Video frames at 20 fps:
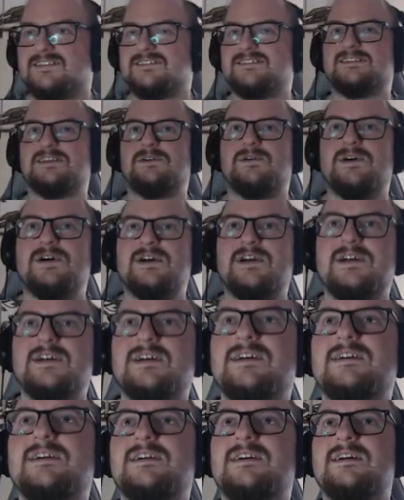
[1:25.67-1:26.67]
So,
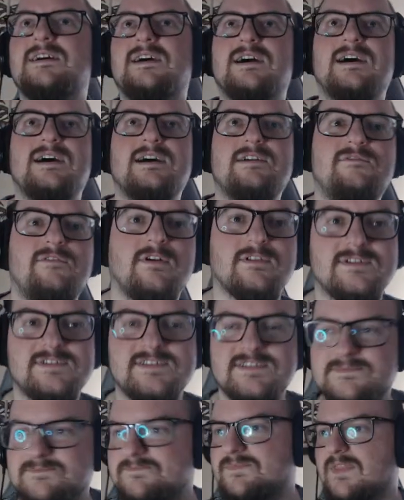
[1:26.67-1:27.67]

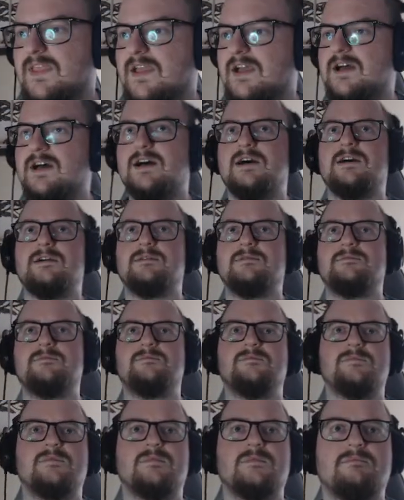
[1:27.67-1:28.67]
folks,
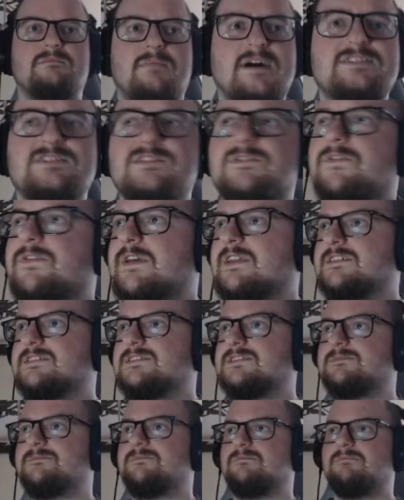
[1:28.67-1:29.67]
bunch of
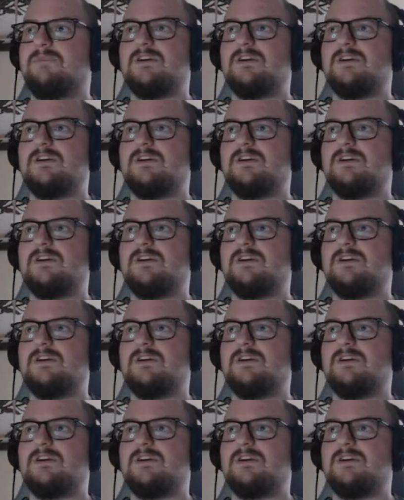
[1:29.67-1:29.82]
things.